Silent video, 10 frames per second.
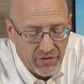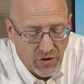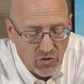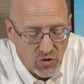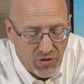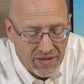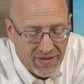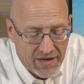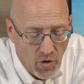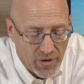those who think
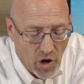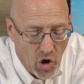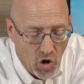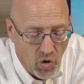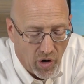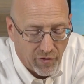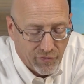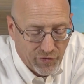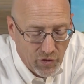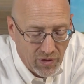they know it all are
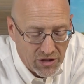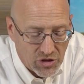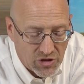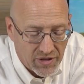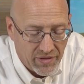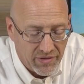foolish.